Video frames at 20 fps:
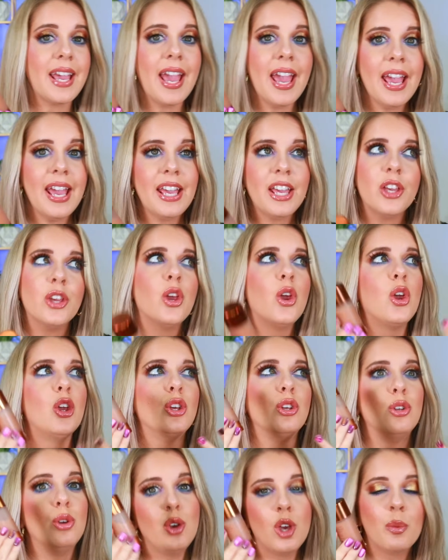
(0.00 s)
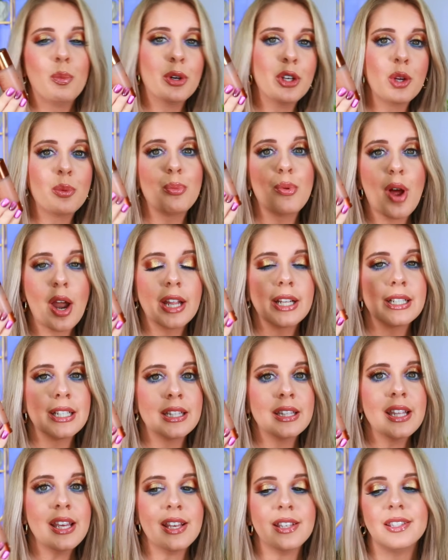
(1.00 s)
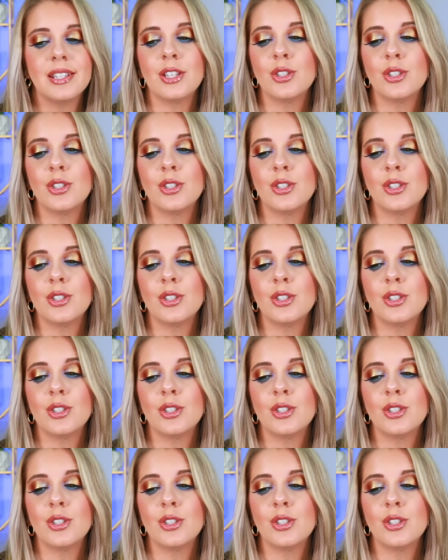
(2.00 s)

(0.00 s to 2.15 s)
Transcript: hey, you can put your product in this.